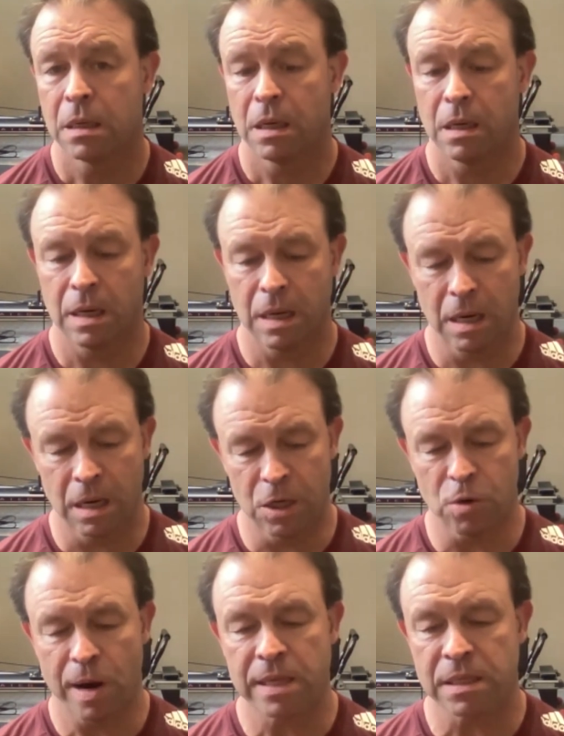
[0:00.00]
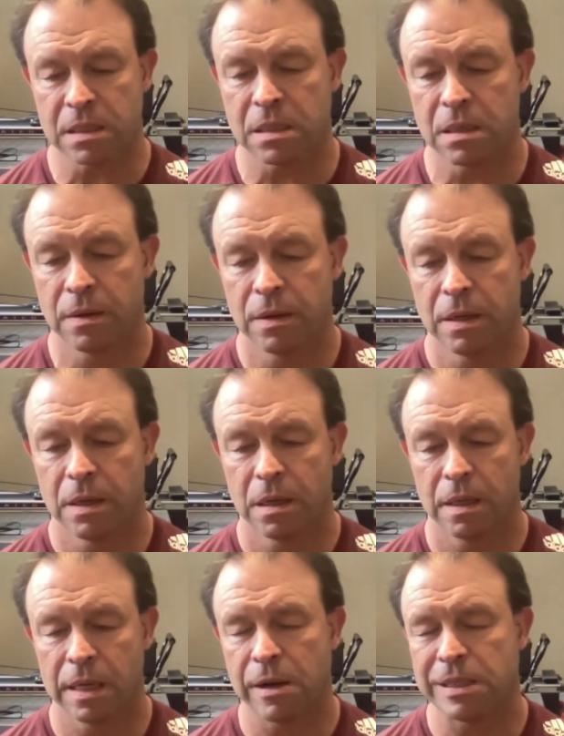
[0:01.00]
and address,
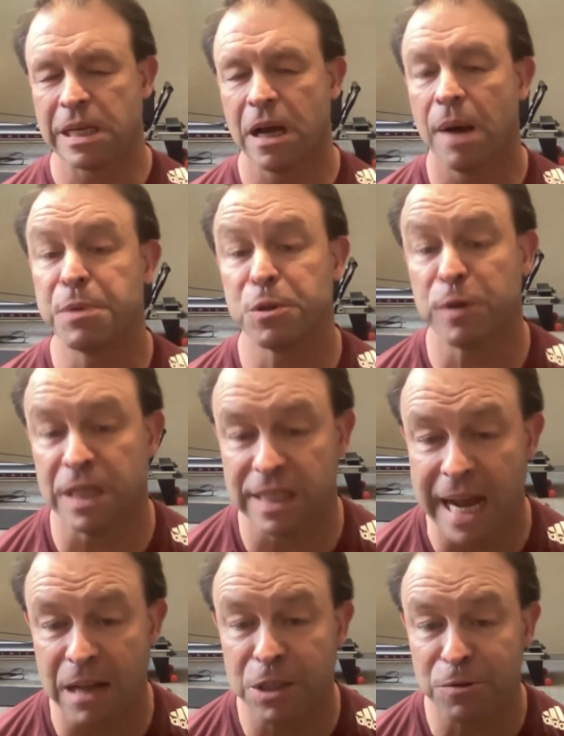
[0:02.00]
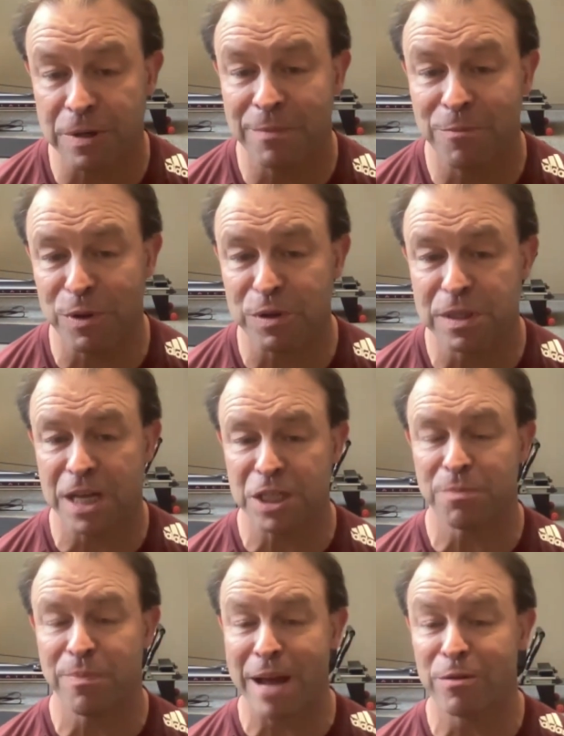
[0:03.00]
like I say, upstream and downstream where those
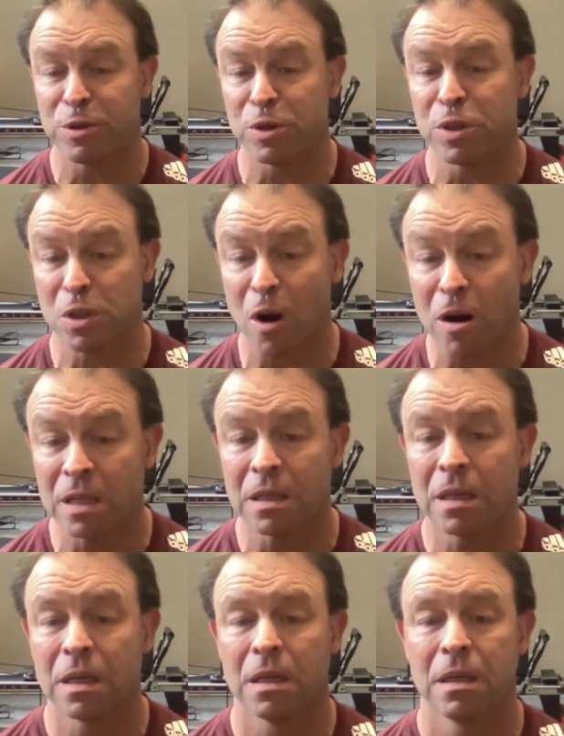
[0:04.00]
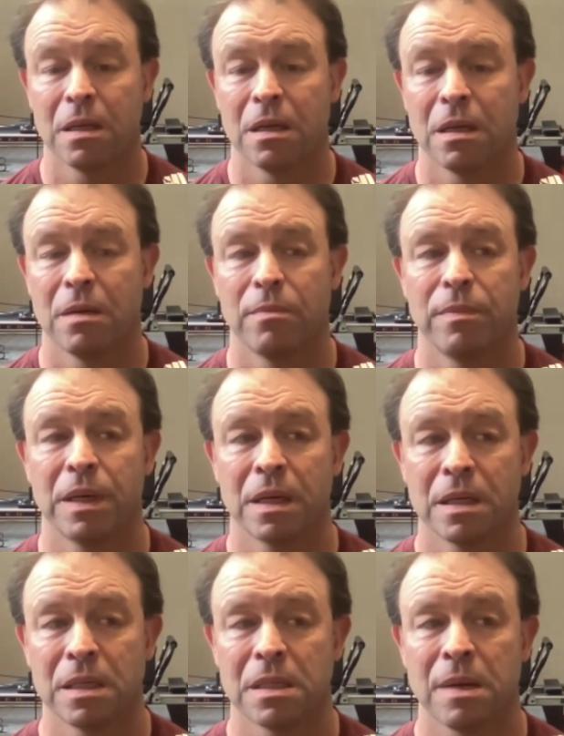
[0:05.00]
tension patterns are starting.
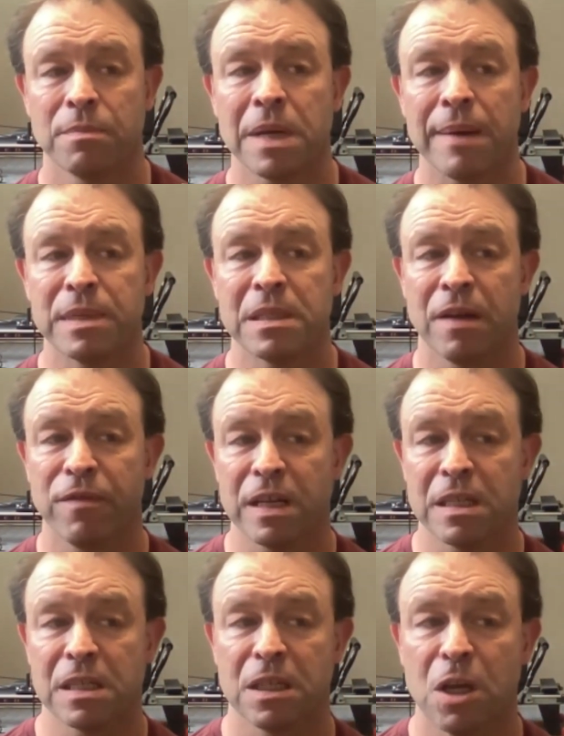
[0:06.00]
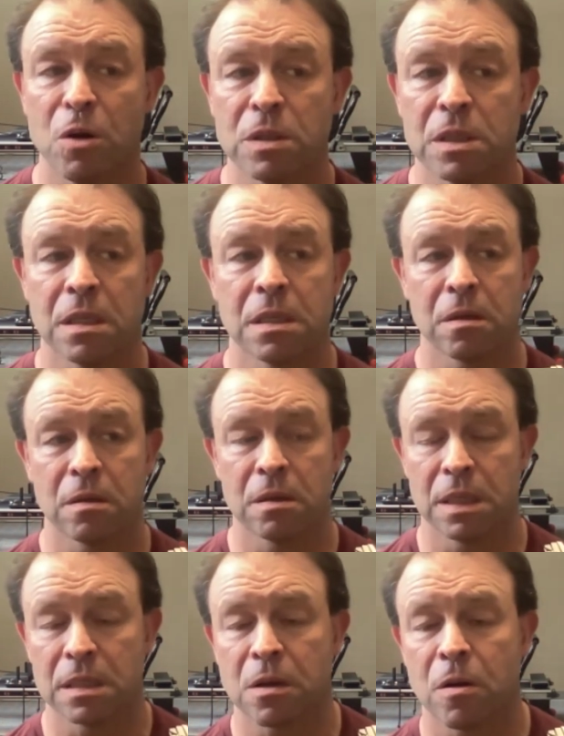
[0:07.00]
Because sometimes stuff like stenosis or
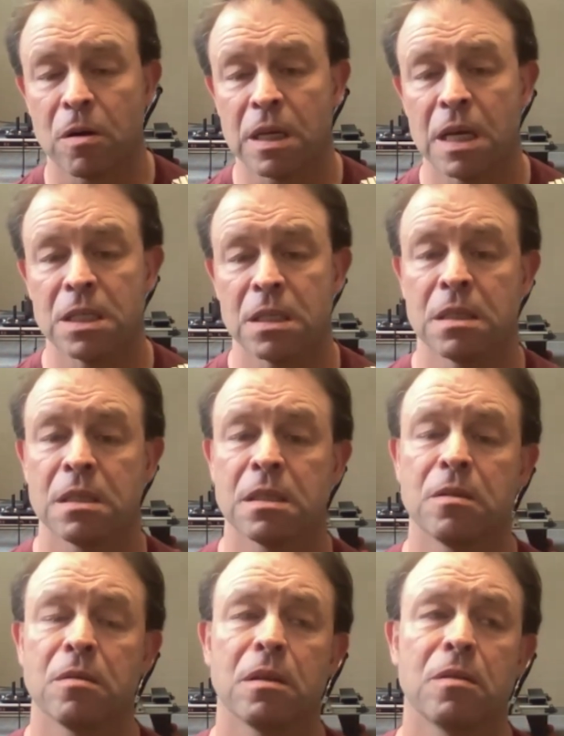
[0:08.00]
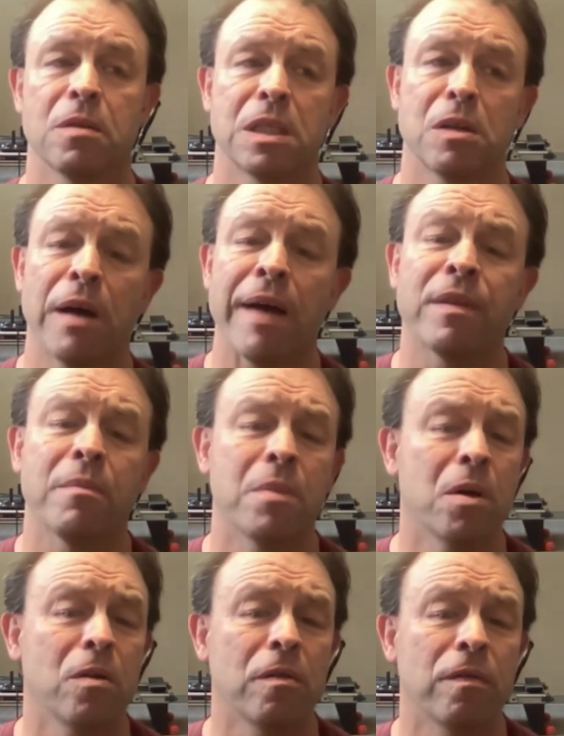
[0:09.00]
disc herniations, you still have to
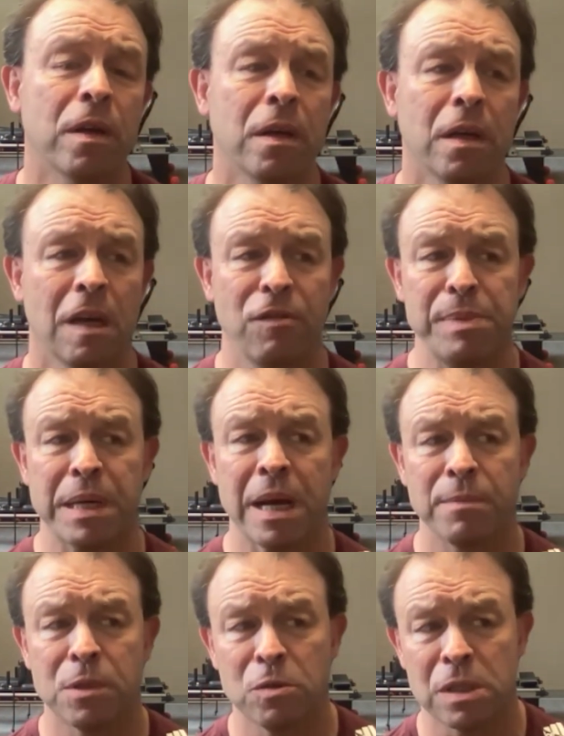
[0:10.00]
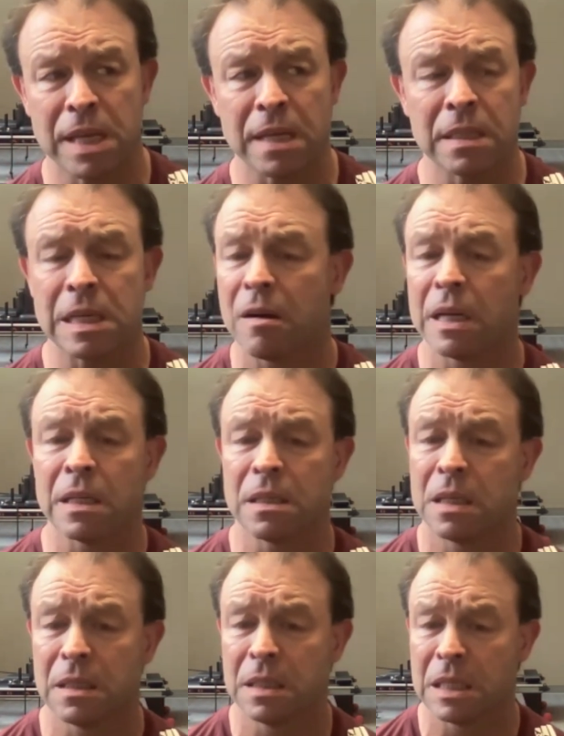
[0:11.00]
move. If you become too sedentary,
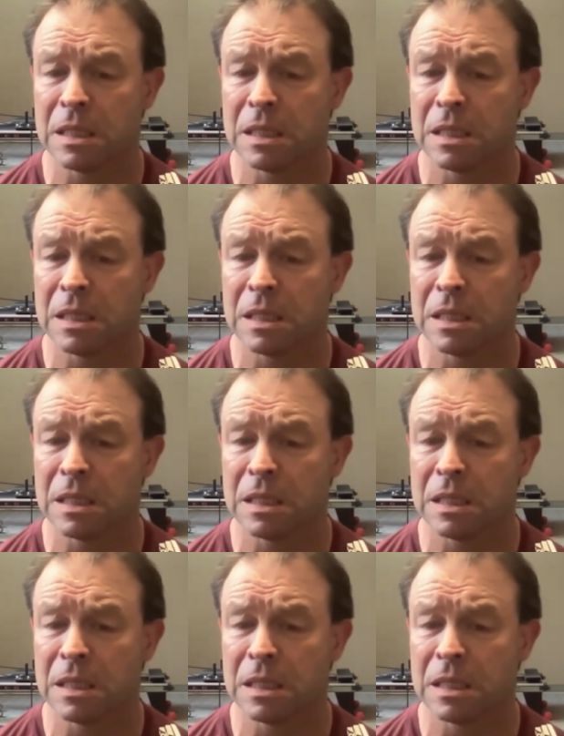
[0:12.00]
it